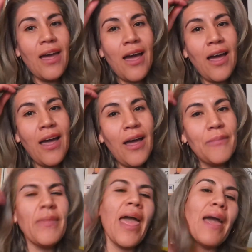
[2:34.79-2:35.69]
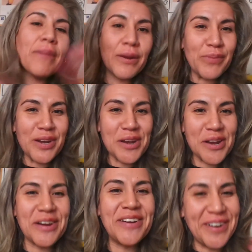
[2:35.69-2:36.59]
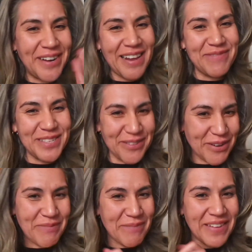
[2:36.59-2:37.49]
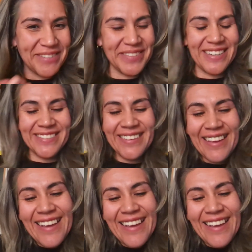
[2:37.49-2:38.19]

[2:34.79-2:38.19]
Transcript: I'm gonna put it here. Her name is Norma Palomino.